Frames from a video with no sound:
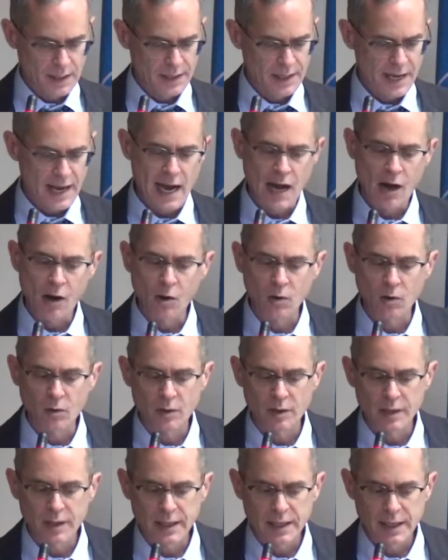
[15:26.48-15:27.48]
Now,
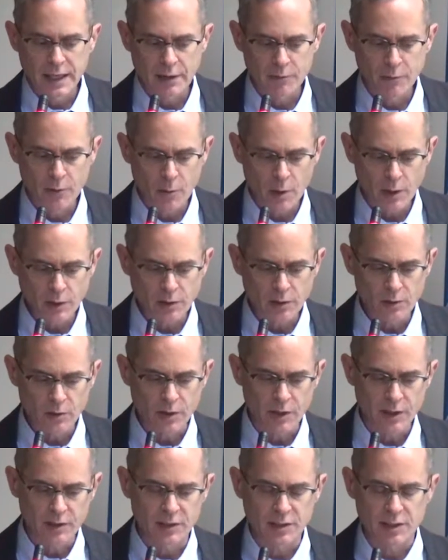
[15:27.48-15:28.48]
if we want to
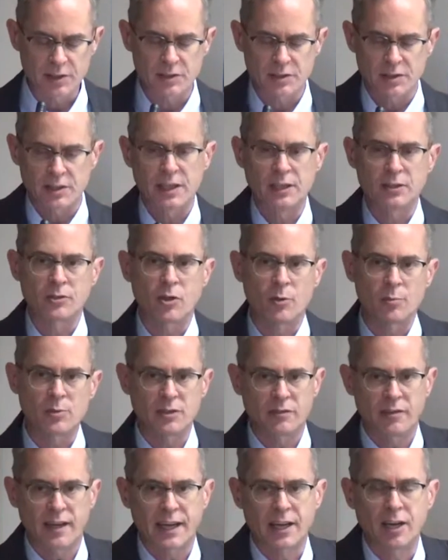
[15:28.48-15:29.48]
look at this in
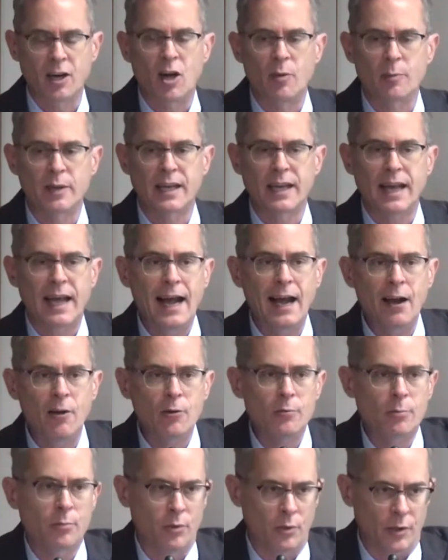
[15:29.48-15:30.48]
terms of economic
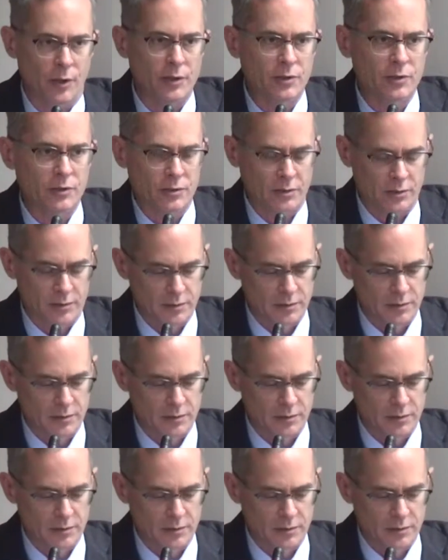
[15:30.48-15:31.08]
output,